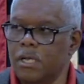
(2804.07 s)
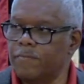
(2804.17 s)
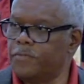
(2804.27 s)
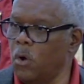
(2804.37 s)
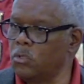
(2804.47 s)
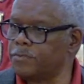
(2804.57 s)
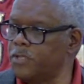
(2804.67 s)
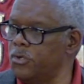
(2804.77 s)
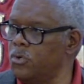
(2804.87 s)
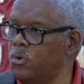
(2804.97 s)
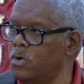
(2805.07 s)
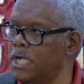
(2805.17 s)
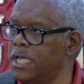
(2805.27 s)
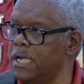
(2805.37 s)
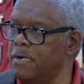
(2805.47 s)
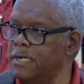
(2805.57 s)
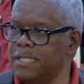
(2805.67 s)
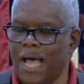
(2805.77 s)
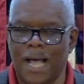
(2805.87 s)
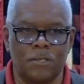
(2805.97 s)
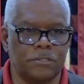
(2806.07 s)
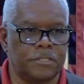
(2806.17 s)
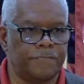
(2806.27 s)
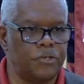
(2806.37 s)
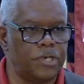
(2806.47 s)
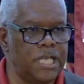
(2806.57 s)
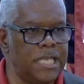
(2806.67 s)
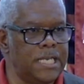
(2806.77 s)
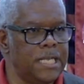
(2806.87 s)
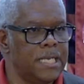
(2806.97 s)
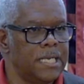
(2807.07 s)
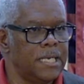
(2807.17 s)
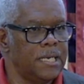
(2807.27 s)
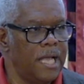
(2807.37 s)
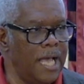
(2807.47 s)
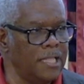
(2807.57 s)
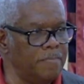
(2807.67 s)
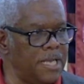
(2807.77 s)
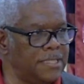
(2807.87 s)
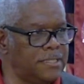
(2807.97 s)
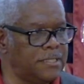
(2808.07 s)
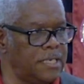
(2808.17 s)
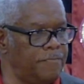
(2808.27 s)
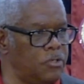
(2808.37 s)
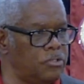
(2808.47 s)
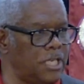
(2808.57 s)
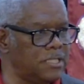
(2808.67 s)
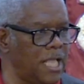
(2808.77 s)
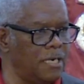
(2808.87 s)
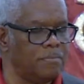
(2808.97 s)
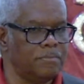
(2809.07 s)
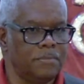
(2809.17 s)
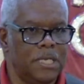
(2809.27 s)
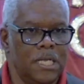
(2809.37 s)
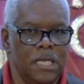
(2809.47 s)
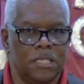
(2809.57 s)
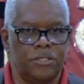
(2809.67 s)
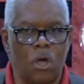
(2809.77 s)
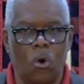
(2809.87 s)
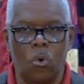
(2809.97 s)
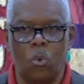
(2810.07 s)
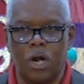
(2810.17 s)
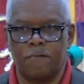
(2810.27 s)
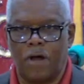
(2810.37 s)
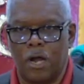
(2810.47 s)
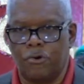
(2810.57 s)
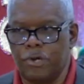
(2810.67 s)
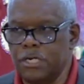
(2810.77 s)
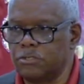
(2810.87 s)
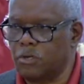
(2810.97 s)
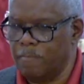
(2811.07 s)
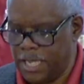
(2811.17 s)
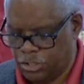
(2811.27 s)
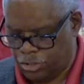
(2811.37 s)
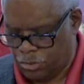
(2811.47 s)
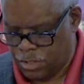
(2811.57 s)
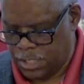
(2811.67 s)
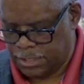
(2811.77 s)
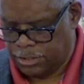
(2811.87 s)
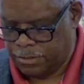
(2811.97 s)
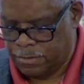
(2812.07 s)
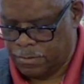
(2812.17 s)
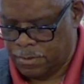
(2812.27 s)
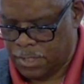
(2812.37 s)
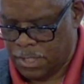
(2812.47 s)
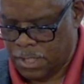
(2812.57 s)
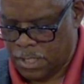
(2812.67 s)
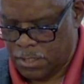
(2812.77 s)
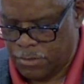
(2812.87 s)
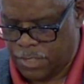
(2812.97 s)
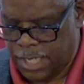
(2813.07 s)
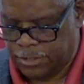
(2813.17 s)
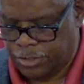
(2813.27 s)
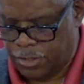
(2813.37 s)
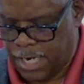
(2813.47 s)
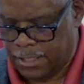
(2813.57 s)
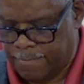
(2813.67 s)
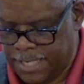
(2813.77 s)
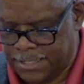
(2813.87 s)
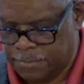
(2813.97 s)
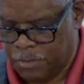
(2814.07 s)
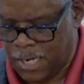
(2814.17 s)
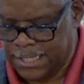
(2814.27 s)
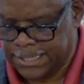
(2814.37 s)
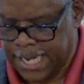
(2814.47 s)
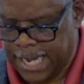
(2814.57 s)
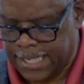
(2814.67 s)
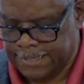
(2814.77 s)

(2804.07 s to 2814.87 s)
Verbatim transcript: Those of you who are here in the house, if you need elements, if you just let them know, one of our greeters will make sure that you you get your elements. Praise God.